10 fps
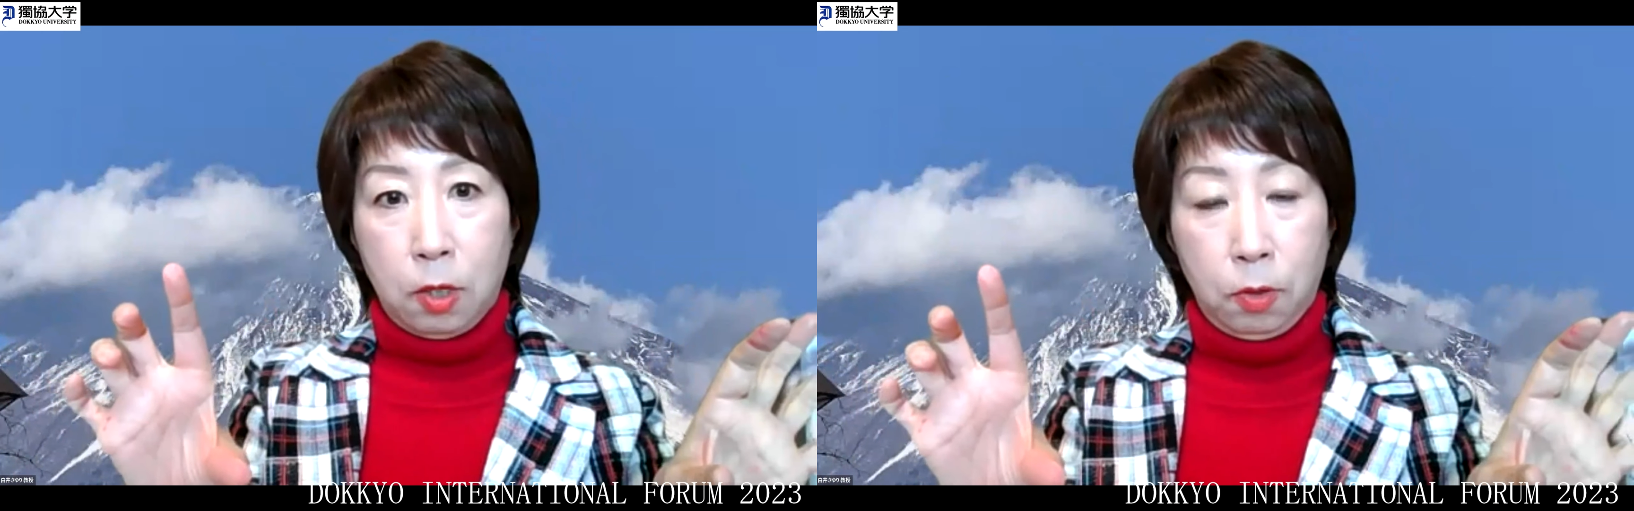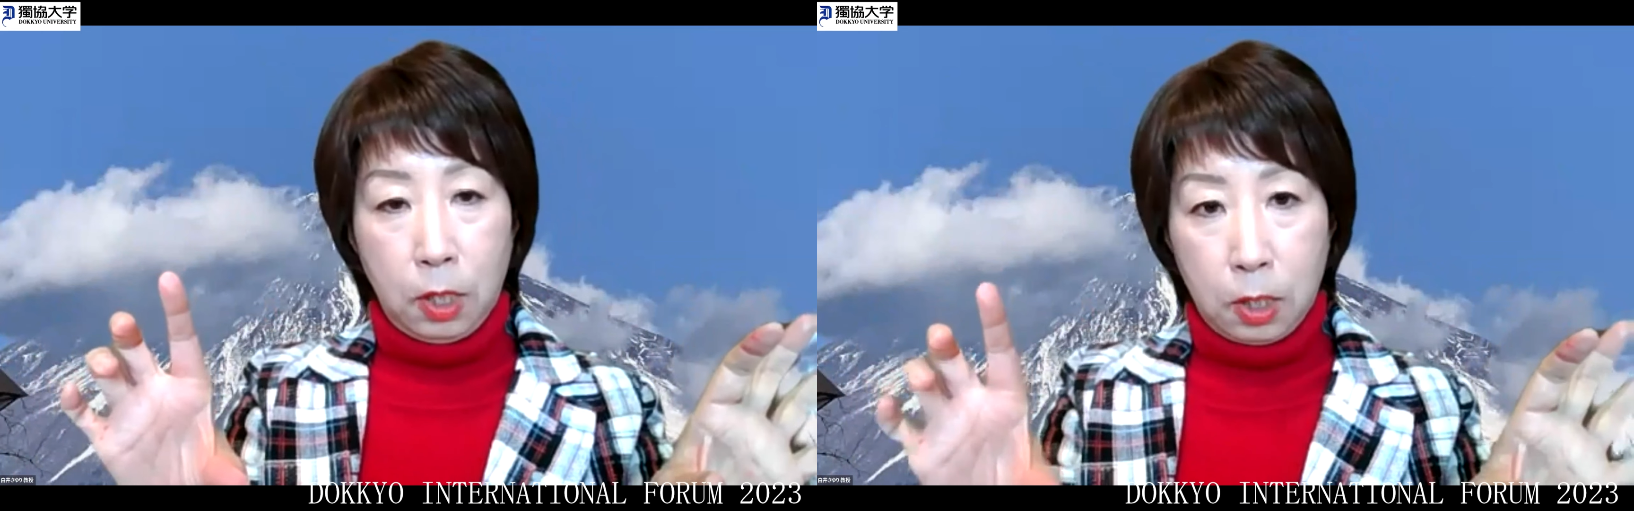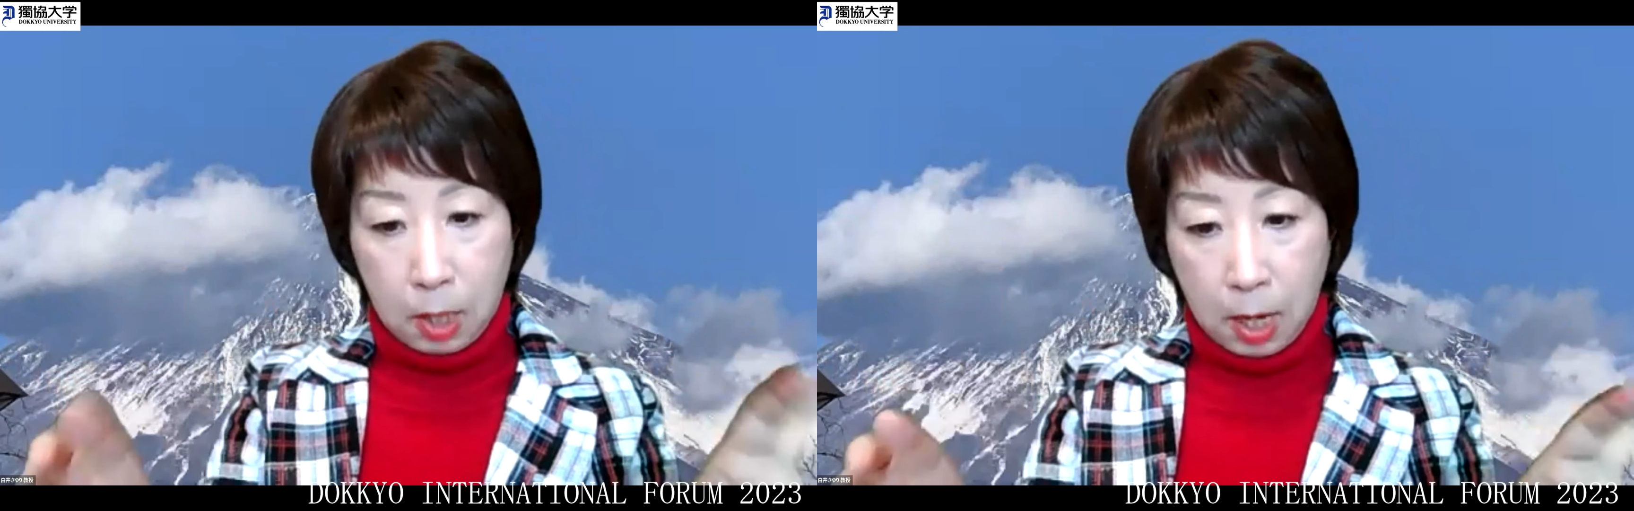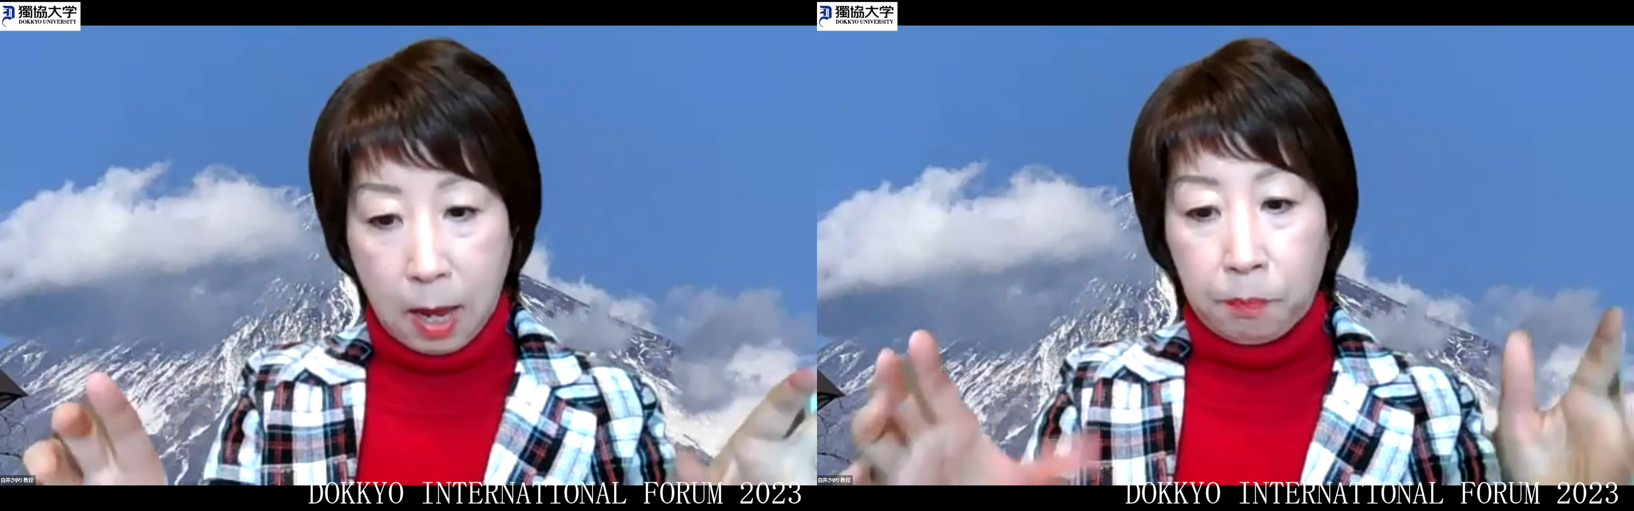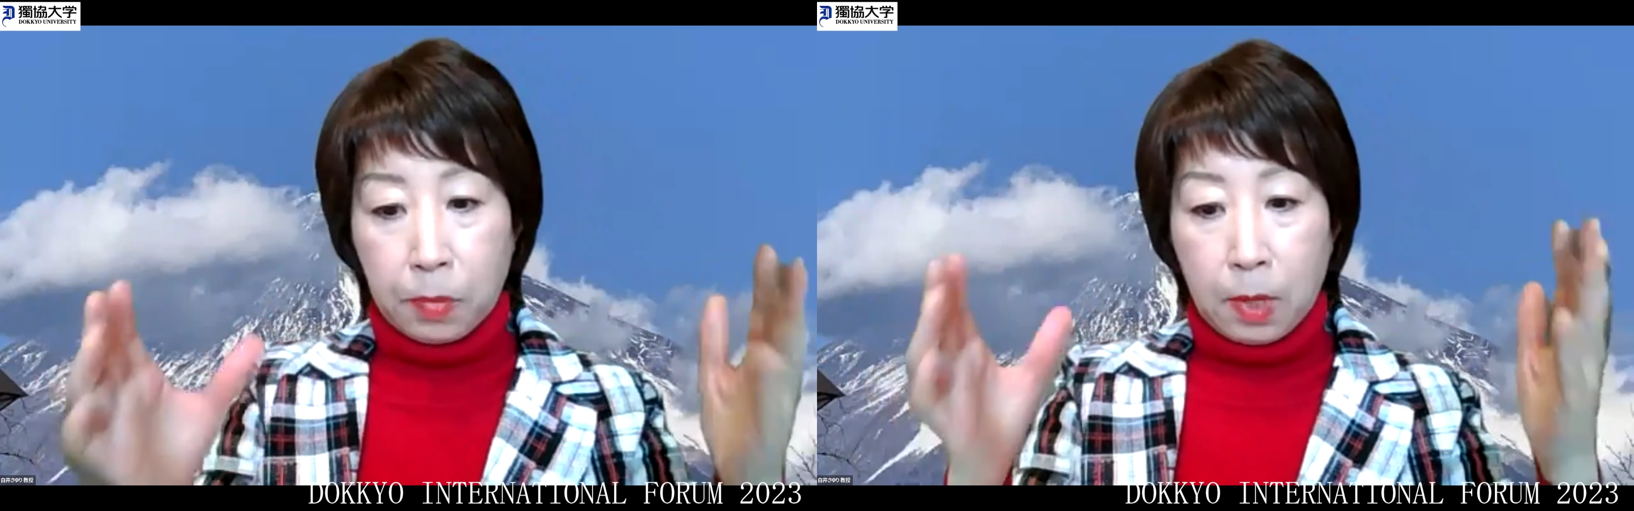They made it
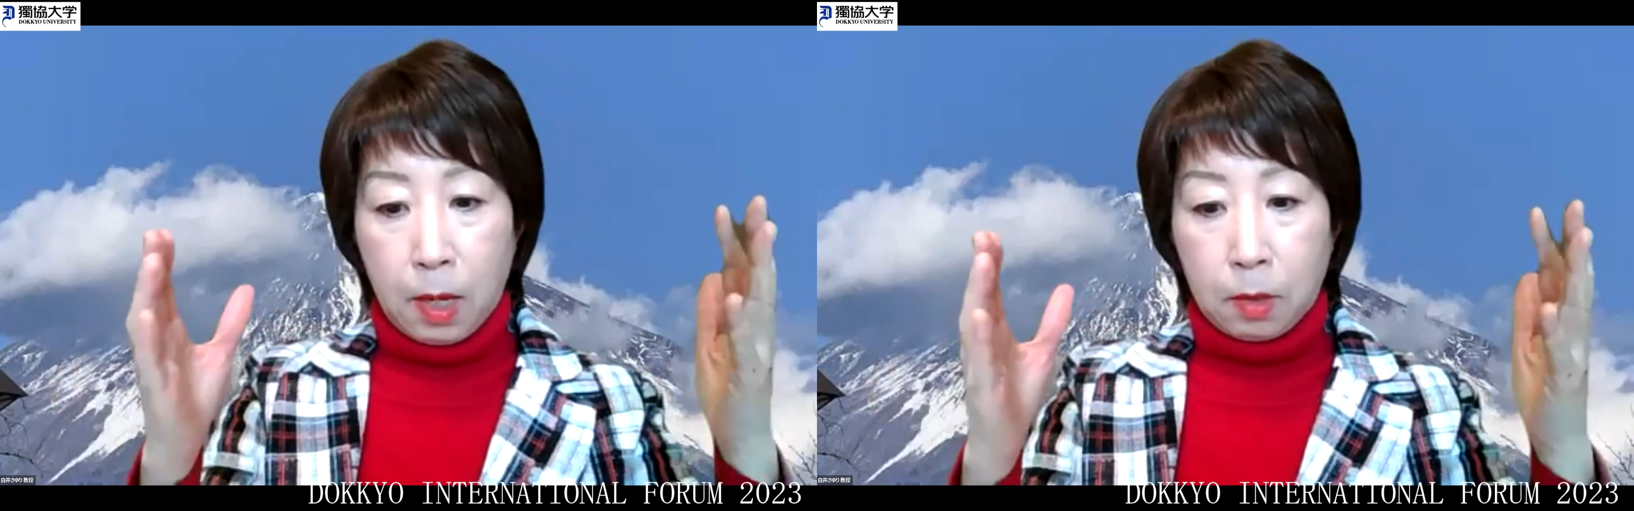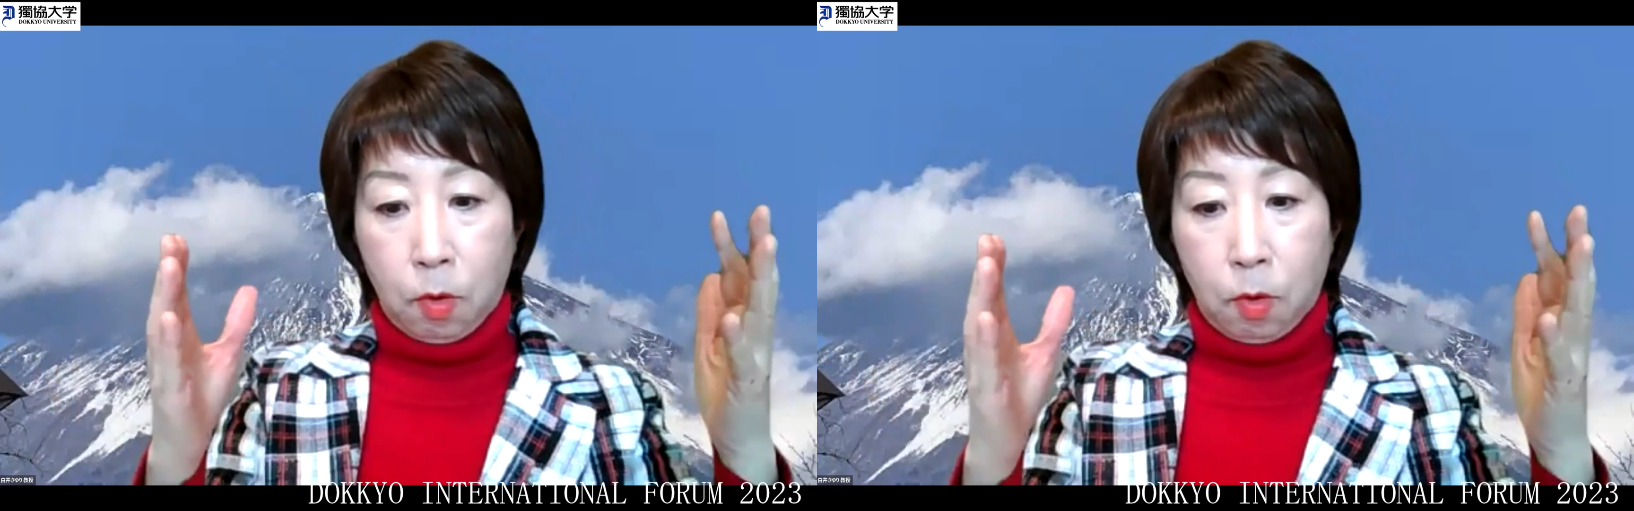orange.